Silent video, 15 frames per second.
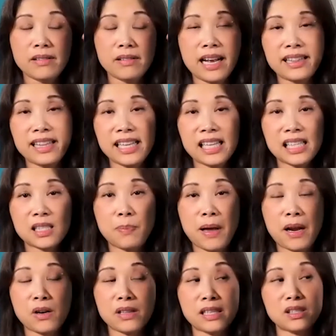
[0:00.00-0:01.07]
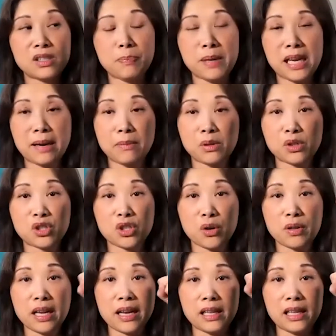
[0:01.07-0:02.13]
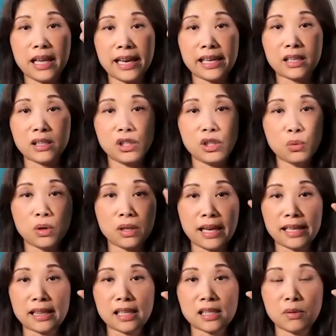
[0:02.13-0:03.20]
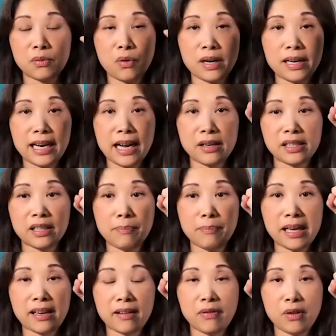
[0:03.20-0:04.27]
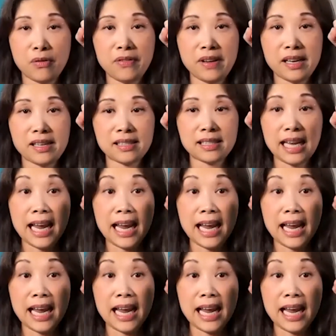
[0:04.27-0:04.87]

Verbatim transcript: nothing is better than just being able to show that like you yeah. were like this before. Now you can make a full fist